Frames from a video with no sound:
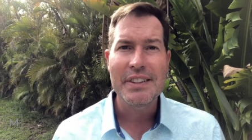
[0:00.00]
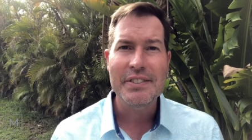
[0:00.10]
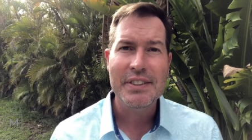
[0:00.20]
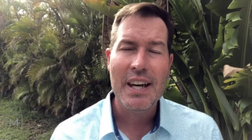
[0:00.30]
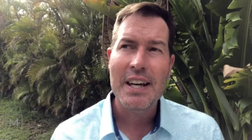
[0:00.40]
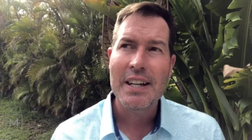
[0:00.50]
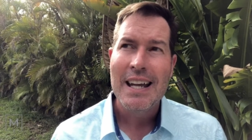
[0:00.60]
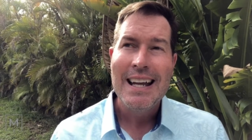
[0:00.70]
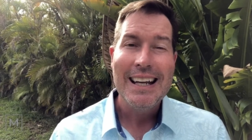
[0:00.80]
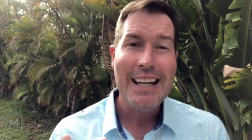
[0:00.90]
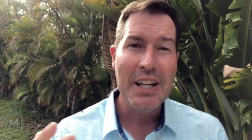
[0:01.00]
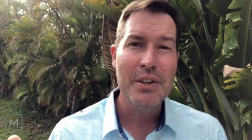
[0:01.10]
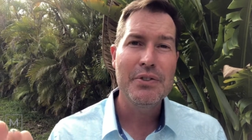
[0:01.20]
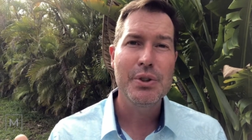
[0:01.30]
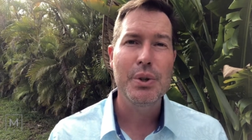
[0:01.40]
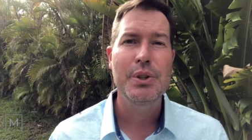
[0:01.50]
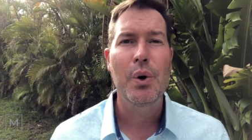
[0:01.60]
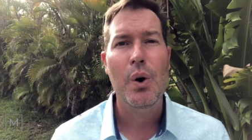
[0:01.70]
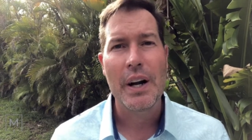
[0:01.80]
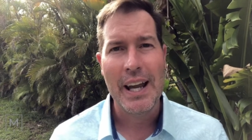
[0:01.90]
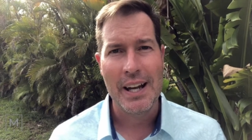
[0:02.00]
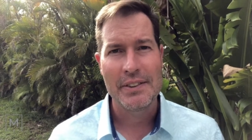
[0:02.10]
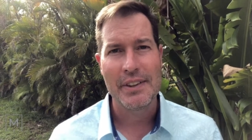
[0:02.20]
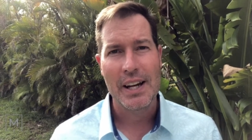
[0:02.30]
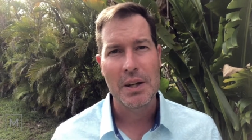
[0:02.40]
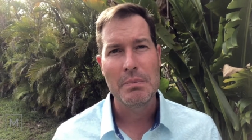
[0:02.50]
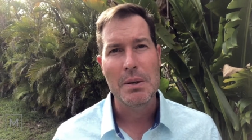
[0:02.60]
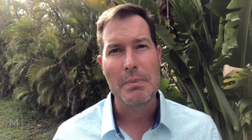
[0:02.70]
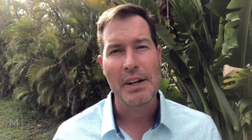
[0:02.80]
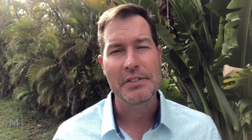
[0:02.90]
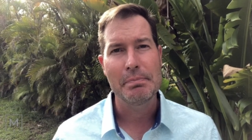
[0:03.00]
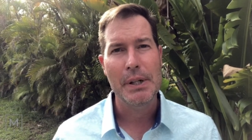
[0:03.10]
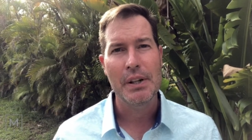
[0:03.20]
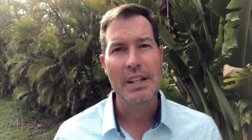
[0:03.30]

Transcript: He said, Into your hands I commit my spirit.